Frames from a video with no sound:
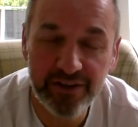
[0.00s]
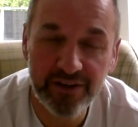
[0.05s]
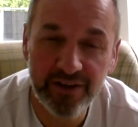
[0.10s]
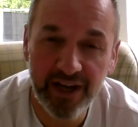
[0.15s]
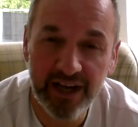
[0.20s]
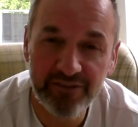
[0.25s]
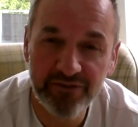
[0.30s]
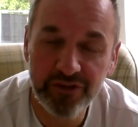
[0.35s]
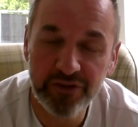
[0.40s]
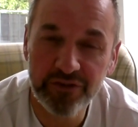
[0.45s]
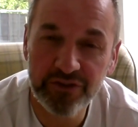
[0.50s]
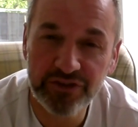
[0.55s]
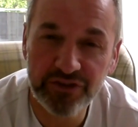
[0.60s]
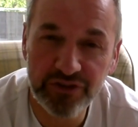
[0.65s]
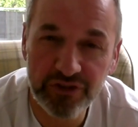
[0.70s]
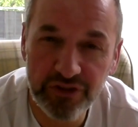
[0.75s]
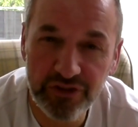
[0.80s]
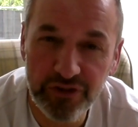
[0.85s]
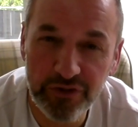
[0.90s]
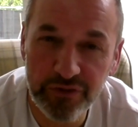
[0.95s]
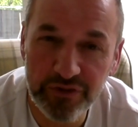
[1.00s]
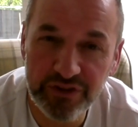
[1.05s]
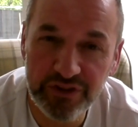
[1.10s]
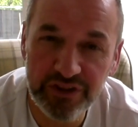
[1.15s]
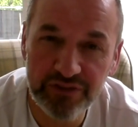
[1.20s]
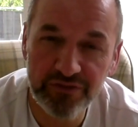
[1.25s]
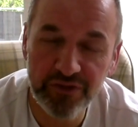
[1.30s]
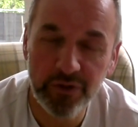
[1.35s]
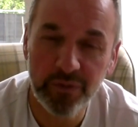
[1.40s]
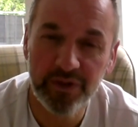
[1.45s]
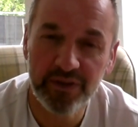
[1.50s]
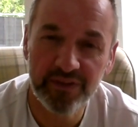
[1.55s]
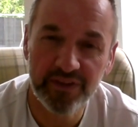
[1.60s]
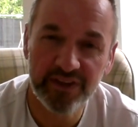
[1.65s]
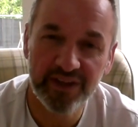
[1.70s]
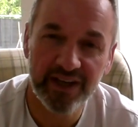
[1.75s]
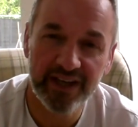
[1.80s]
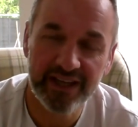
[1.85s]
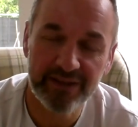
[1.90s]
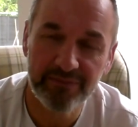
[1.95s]
I've got the security of knowing that
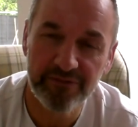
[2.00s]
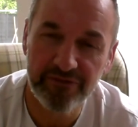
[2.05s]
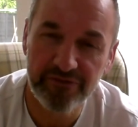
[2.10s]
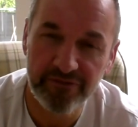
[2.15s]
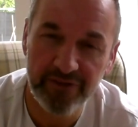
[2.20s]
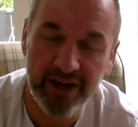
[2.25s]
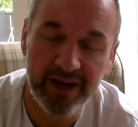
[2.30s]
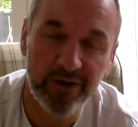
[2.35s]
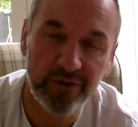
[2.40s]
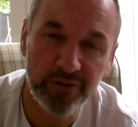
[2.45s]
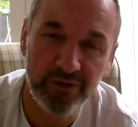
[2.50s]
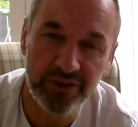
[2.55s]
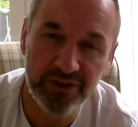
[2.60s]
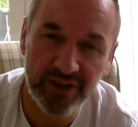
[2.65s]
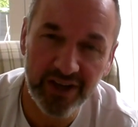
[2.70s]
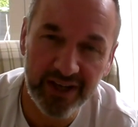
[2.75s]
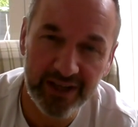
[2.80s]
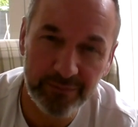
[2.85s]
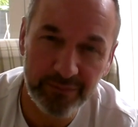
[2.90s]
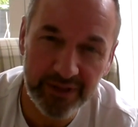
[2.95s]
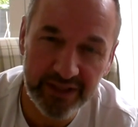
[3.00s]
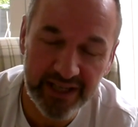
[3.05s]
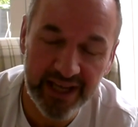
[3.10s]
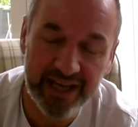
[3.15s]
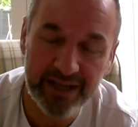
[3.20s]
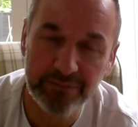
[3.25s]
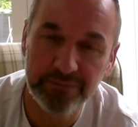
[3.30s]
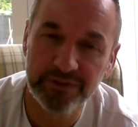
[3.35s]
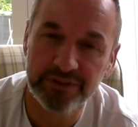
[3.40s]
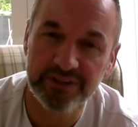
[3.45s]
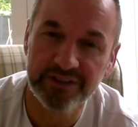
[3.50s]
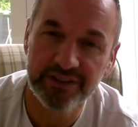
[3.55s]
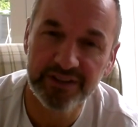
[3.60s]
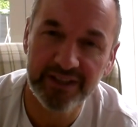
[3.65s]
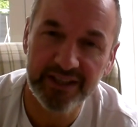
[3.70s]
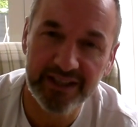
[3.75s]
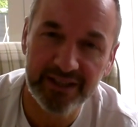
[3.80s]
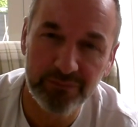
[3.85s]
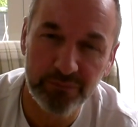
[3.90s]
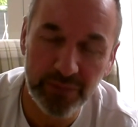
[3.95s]
I am found and I am kept and
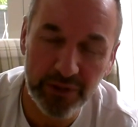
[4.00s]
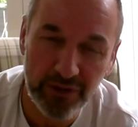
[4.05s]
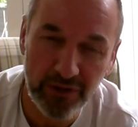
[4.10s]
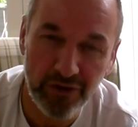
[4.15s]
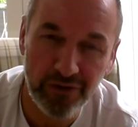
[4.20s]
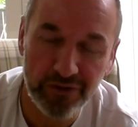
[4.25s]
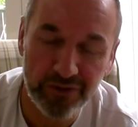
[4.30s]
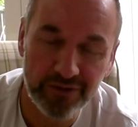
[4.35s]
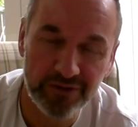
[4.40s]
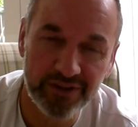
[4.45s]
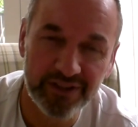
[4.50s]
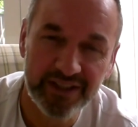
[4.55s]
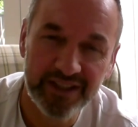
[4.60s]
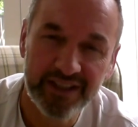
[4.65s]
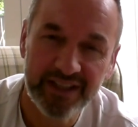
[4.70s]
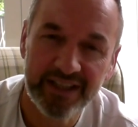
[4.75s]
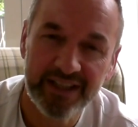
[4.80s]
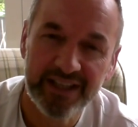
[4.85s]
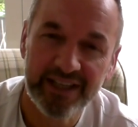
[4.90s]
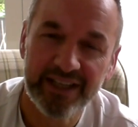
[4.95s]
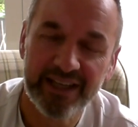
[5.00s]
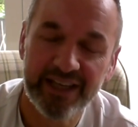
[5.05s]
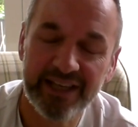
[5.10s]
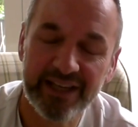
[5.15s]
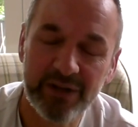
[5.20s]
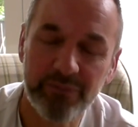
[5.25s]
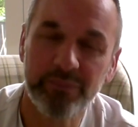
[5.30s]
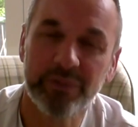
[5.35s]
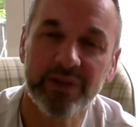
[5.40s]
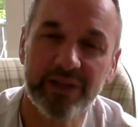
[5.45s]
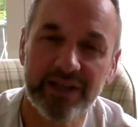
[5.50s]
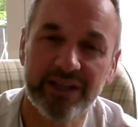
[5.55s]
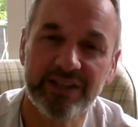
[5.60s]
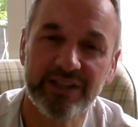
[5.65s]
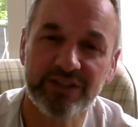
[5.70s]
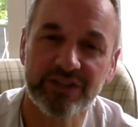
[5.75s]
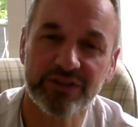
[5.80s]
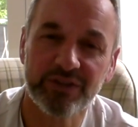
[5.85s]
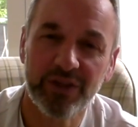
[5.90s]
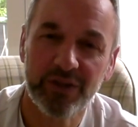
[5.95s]
I am belonged in a
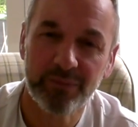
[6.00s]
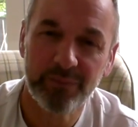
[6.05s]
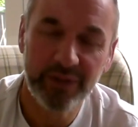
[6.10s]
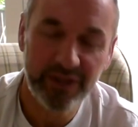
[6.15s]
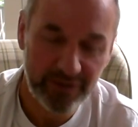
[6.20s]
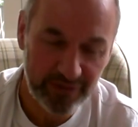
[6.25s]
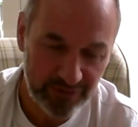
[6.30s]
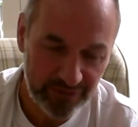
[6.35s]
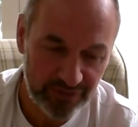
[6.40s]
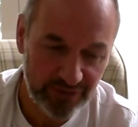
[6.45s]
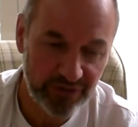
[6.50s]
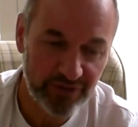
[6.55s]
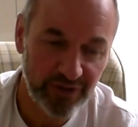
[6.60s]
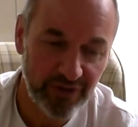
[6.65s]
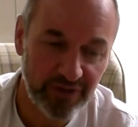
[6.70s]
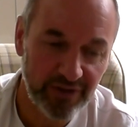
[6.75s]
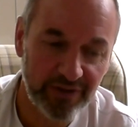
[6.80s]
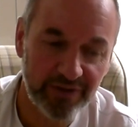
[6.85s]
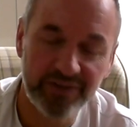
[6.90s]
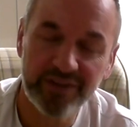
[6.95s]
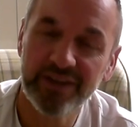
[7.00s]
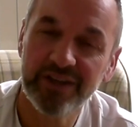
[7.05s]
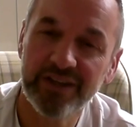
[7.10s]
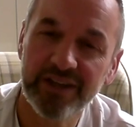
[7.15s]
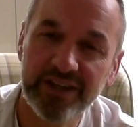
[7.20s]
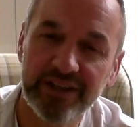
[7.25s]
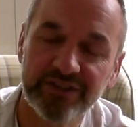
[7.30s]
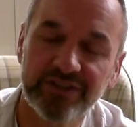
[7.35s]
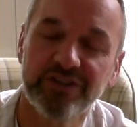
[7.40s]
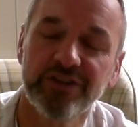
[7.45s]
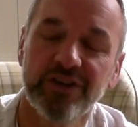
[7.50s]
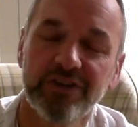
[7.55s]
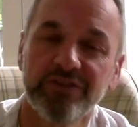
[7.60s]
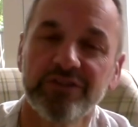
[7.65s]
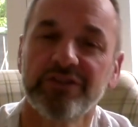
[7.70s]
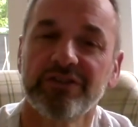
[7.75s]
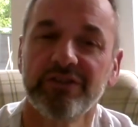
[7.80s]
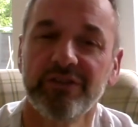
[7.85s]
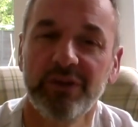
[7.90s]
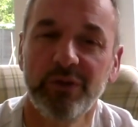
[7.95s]
place because God is
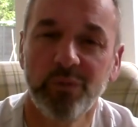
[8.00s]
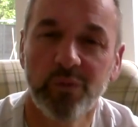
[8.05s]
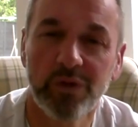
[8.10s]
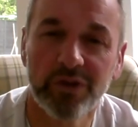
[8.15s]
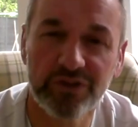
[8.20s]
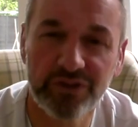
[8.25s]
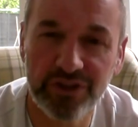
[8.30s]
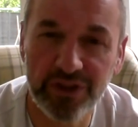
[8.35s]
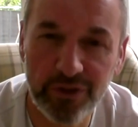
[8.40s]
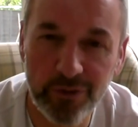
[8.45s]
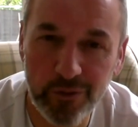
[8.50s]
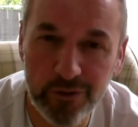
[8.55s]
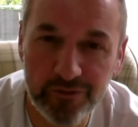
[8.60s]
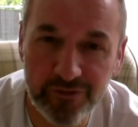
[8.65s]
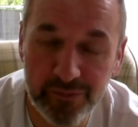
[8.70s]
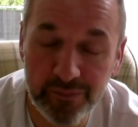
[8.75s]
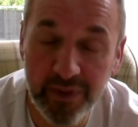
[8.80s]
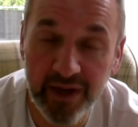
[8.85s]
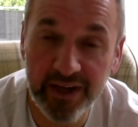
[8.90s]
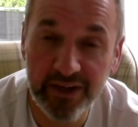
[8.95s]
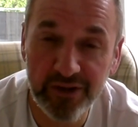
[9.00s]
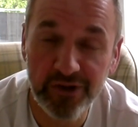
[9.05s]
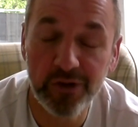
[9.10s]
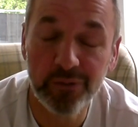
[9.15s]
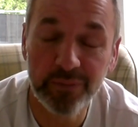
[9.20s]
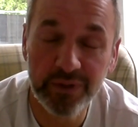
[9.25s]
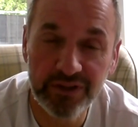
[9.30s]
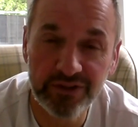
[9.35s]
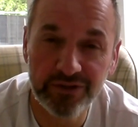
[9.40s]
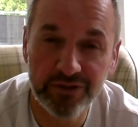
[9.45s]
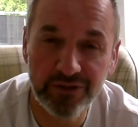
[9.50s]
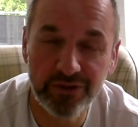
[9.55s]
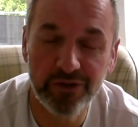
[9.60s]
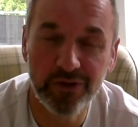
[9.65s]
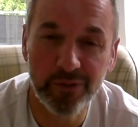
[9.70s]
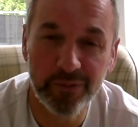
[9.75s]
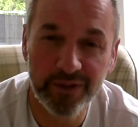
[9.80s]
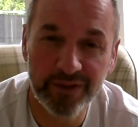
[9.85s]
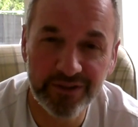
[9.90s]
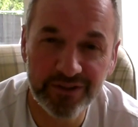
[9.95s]
constantly watching over my comings and
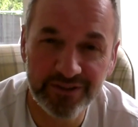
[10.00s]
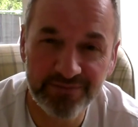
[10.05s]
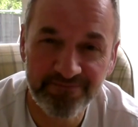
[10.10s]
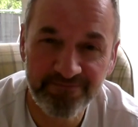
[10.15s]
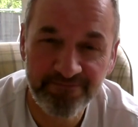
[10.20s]
goings.